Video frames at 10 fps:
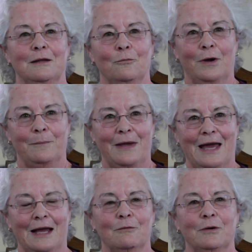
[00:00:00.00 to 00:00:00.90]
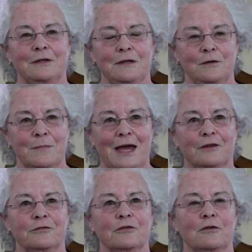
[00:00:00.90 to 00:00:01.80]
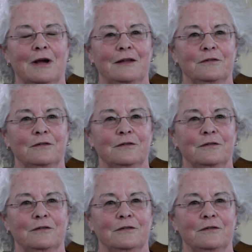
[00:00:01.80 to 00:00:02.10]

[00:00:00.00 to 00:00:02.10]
Went back, went to UMass for grad